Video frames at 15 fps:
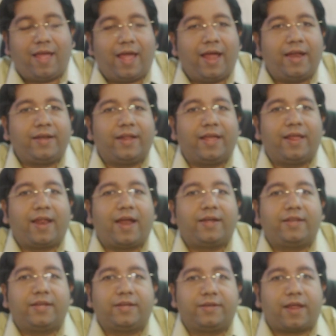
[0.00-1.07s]
and
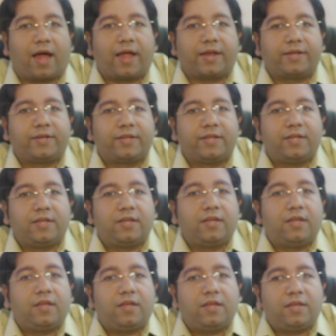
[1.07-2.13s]
erratic diet.
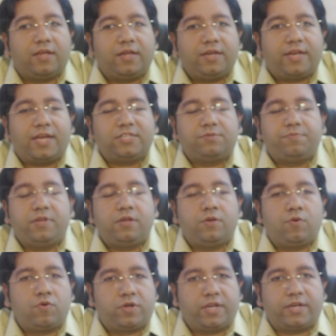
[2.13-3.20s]
It has been
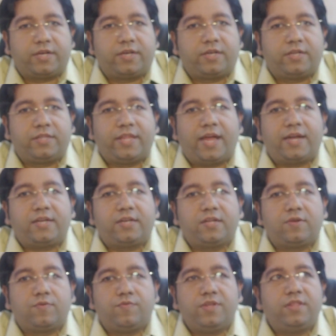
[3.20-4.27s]
noted that
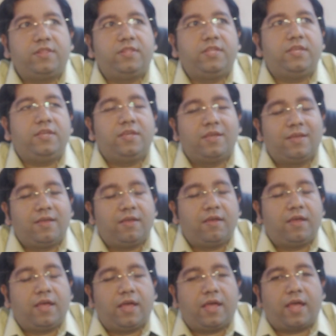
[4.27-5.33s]
with the
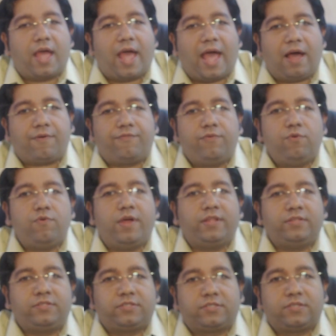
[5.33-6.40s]

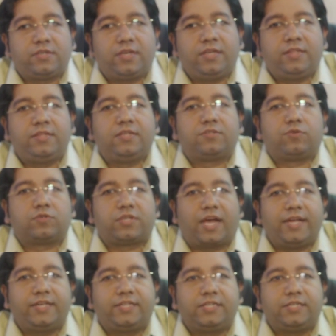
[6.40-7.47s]
affluence in the
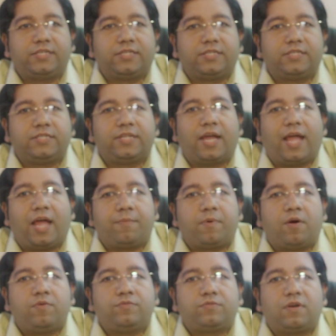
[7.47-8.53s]
society, the
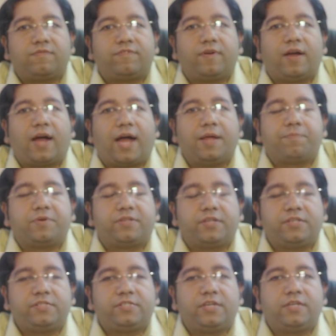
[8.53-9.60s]
amount of
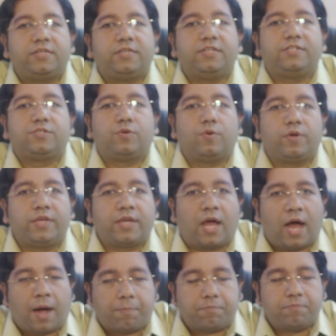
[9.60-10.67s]
hypertension is going
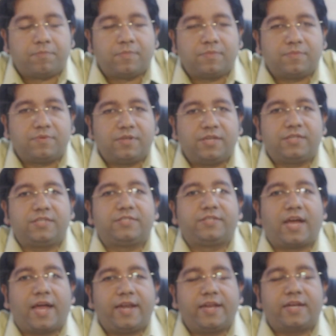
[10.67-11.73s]
up. It is
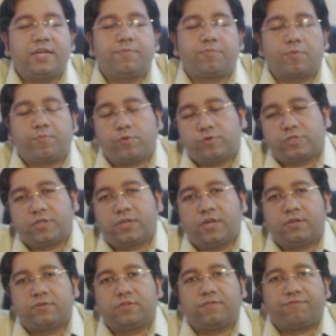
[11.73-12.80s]
directly
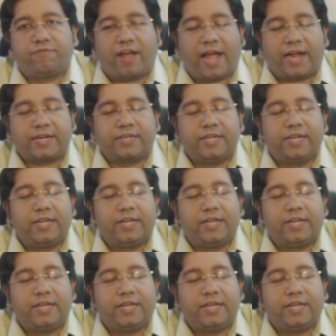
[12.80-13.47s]
proportional to the fact